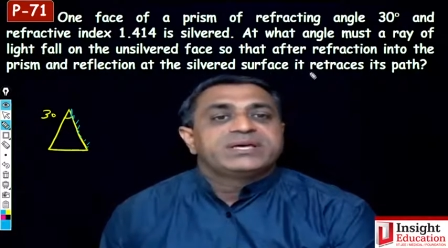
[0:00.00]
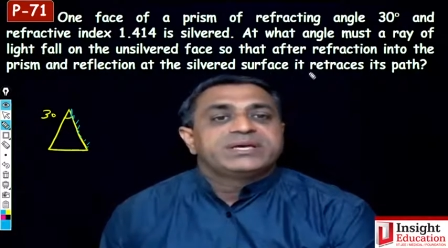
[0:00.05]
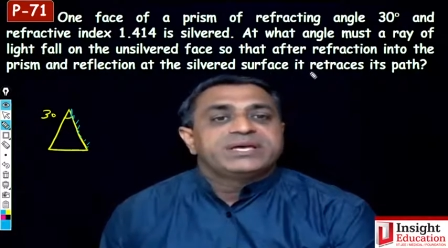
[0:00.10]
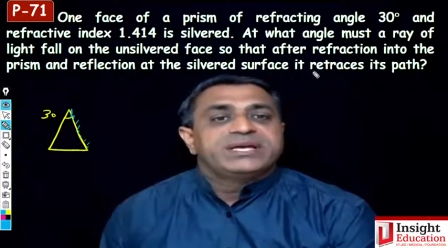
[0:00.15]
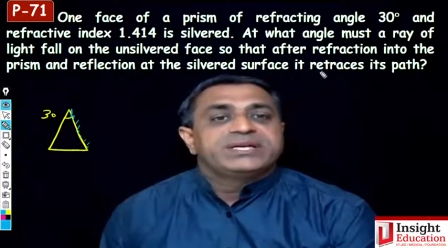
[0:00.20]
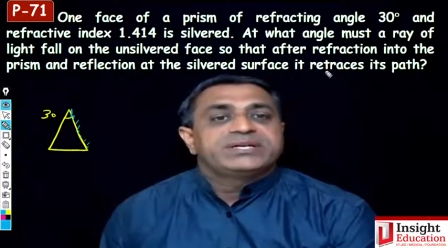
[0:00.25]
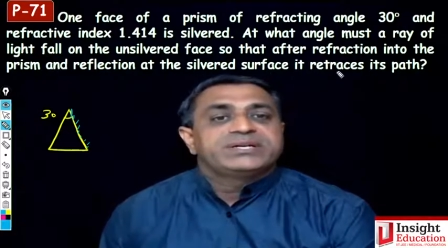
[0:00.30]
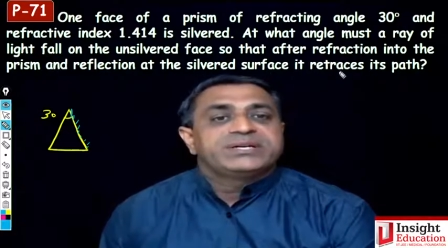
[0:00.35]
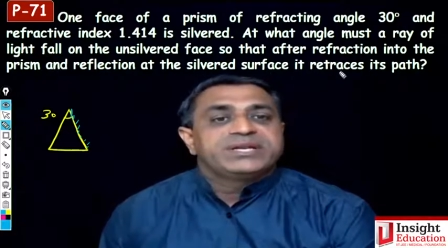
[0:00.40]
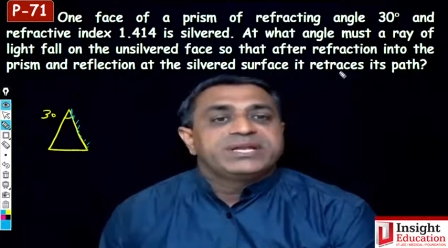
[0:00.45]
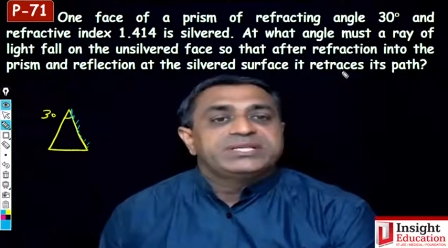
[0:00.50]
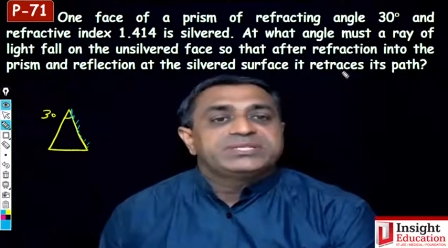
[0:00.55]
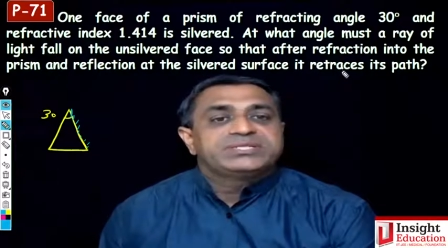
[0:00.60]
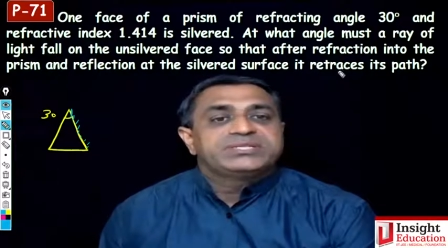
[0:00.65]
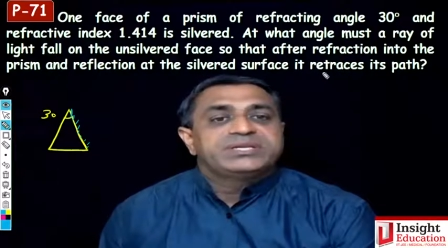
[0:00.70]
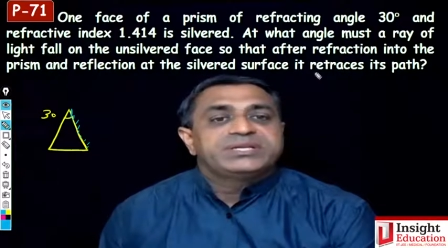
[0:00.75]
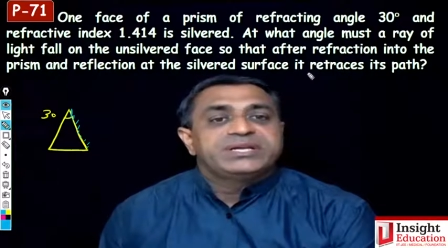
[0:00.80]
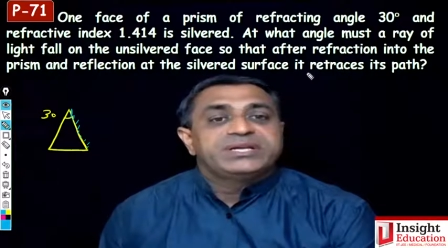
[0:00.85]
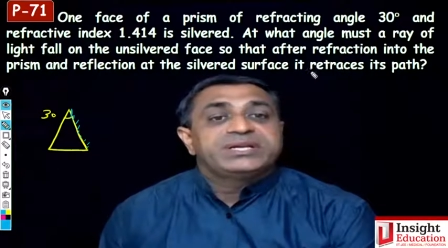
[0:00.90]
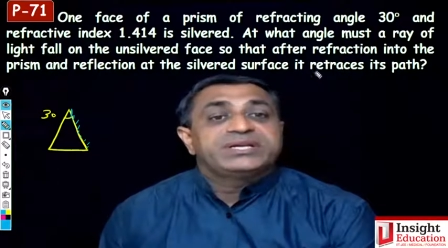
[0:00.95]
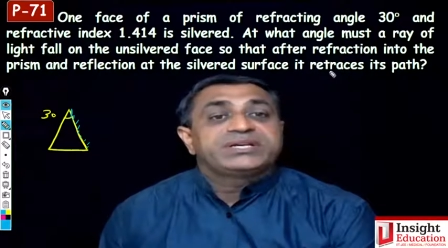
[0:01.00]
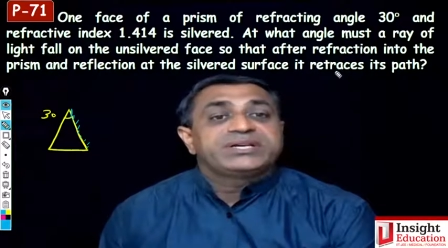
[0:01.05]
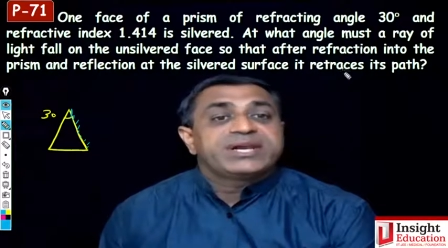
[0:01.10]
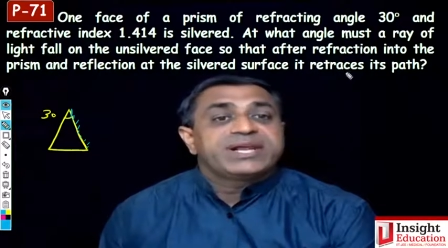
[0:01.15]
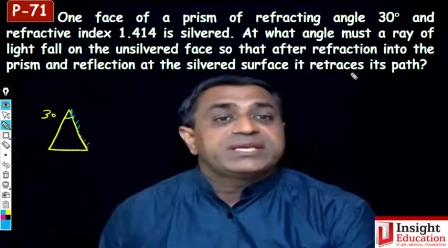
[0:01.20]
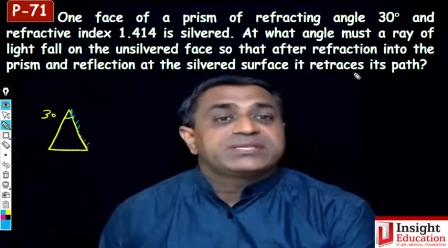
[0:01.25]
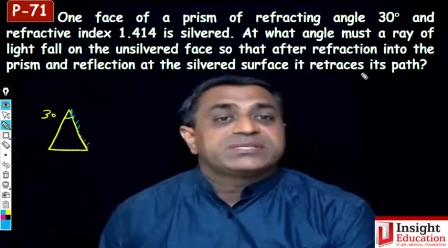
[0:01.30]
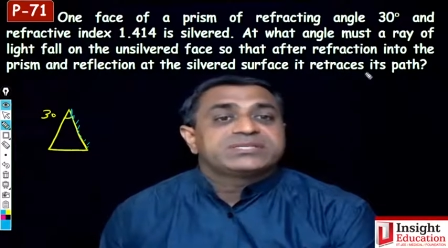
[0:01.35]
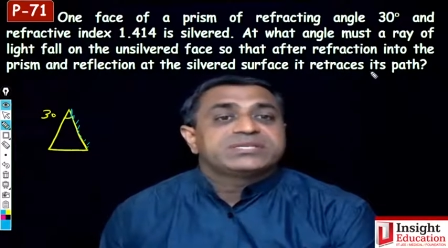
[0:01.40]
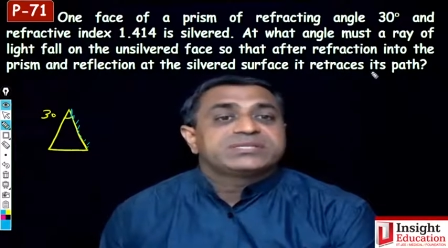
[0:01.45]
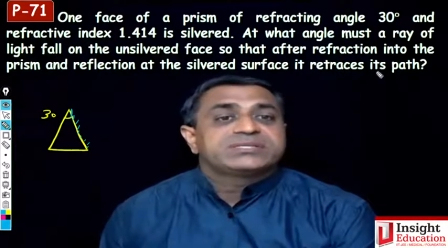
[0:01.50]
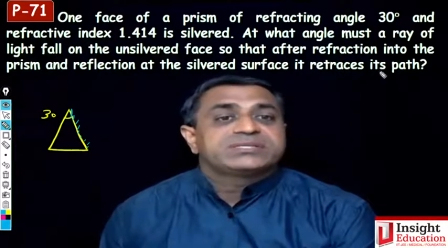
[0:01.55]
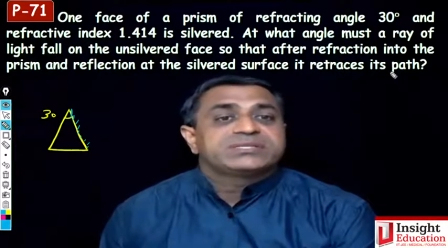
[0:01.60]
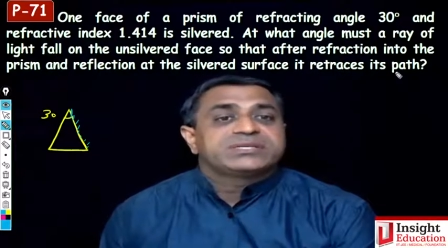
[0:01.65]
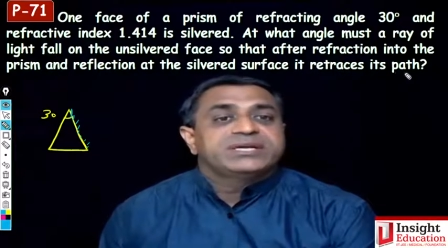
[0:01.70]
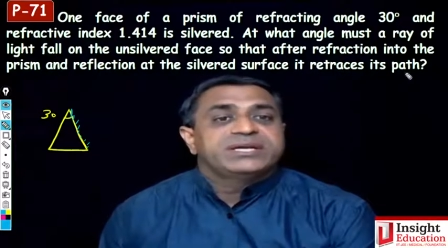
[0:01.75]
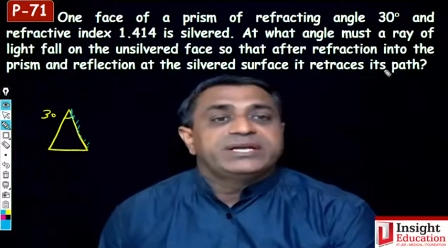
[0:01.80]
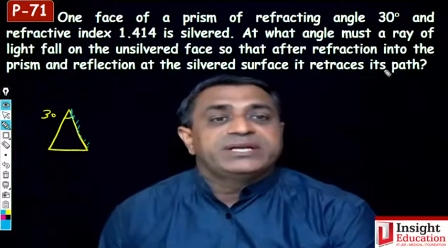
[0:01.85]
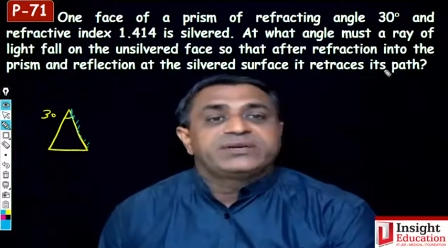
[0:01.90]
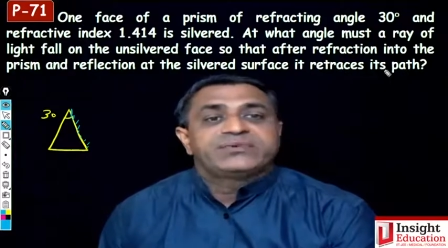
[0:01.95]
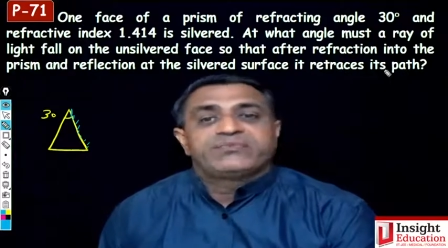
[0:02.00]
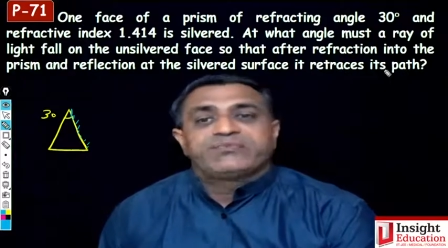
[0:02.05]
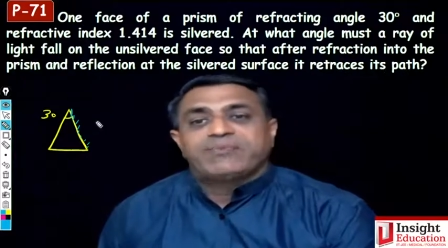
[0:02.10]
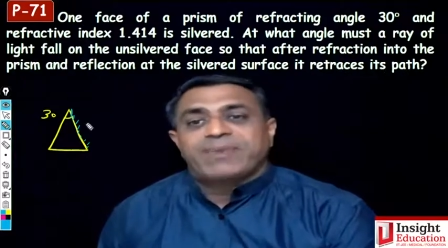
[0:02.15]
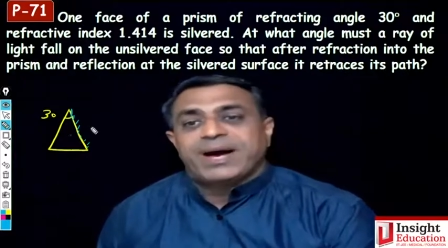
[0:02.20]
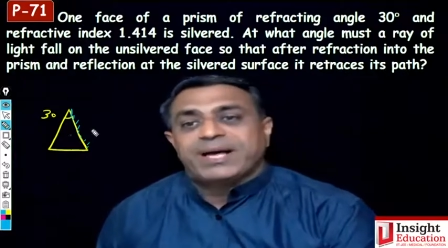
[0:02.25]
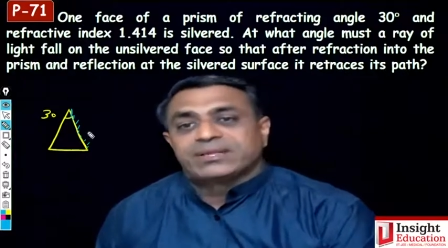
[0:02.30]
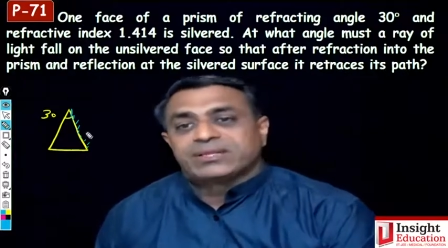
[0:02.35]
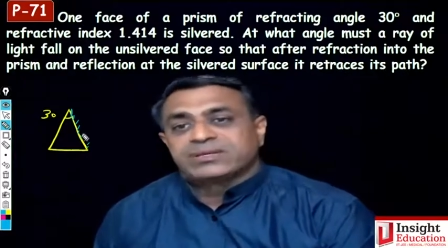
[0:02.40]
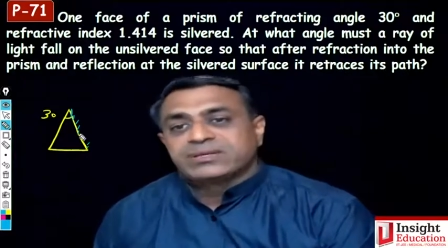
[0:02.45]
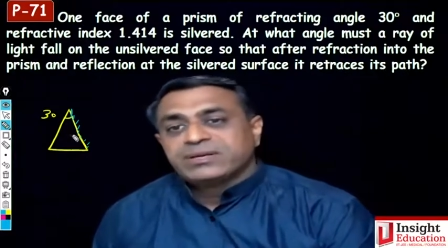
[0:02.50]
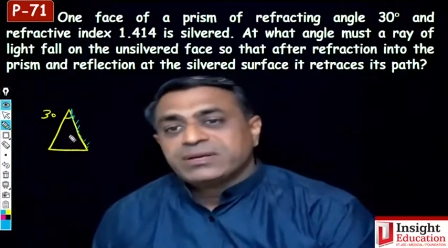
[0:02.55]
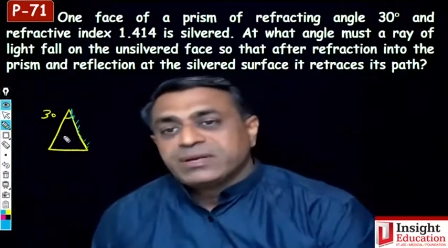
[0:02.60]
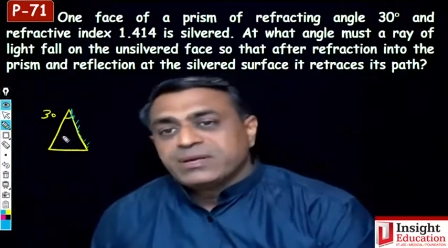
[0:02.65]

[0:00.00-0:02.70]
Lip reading: it retraces its path.